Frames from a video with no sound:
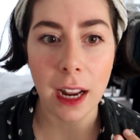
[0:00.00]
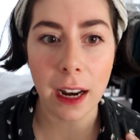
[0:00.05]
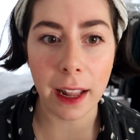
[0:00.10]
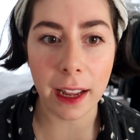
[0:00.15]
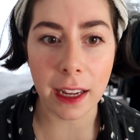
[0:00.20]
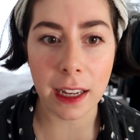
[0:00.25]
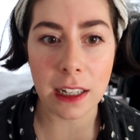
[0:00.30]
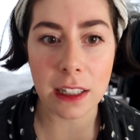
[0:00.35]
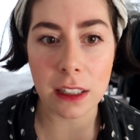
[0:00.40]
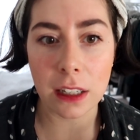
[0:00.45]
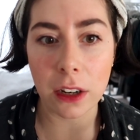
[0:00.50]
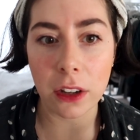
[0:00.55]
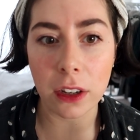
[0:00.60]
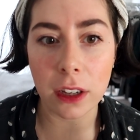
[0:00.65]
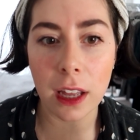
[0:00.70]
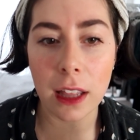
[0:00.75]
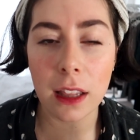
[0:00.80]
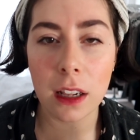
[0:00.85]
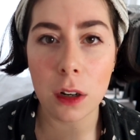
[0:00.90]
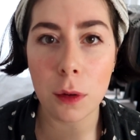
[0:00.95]
I like it to
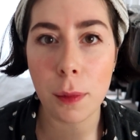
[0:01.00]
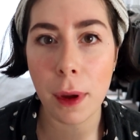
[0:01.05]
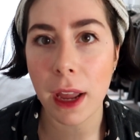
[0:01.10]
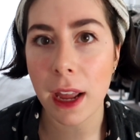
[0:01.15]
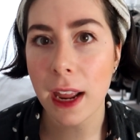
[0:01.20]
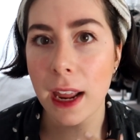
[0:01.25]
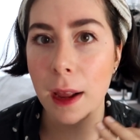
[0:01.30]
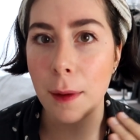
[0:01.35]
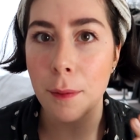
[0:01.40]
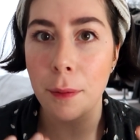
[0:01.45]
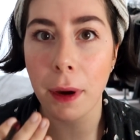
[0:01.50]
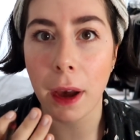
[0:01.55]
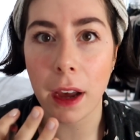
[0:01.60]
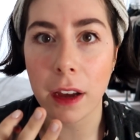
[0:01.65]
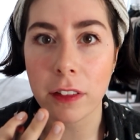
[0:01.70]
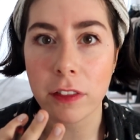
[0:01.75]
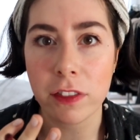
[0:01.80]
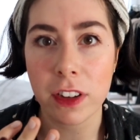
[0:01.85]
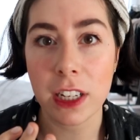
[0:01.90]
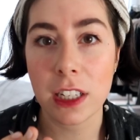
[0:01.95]
look a little bit
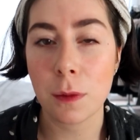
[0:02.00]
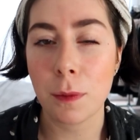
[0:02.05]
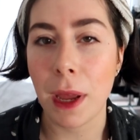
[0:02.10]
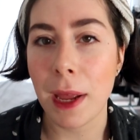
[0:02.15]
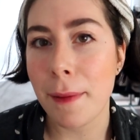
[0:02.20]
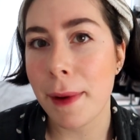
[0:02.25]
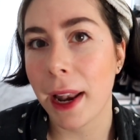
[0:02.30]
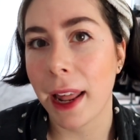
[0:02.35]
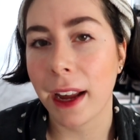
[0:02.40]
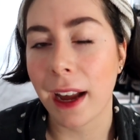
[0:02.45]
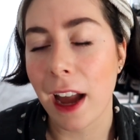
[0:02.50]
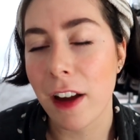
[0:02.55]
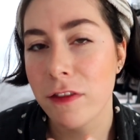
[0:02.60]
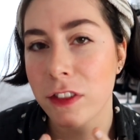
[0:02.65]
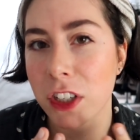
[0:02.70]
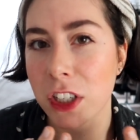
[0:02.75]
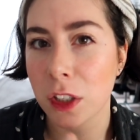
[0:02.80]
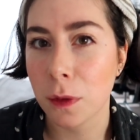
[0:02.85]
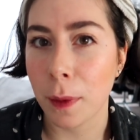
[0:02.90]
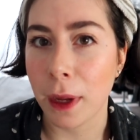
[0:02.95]
imperfect, maybe like
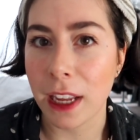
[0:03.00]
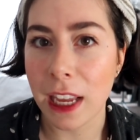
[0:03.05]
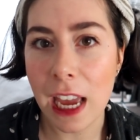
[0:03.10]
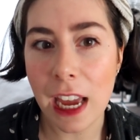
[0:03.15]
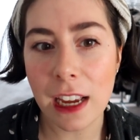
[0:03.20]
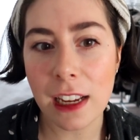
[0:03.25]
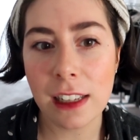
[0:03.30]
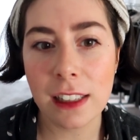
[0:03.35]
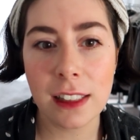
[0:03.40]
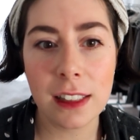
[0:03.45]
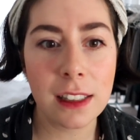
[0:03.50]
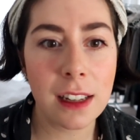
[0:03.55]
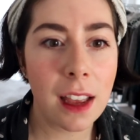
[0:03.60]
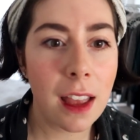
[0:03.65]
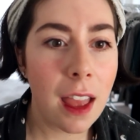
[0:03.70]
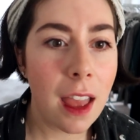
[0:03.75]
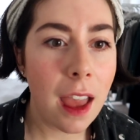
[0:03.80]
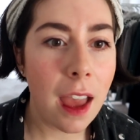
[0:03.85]
I've just been kissed.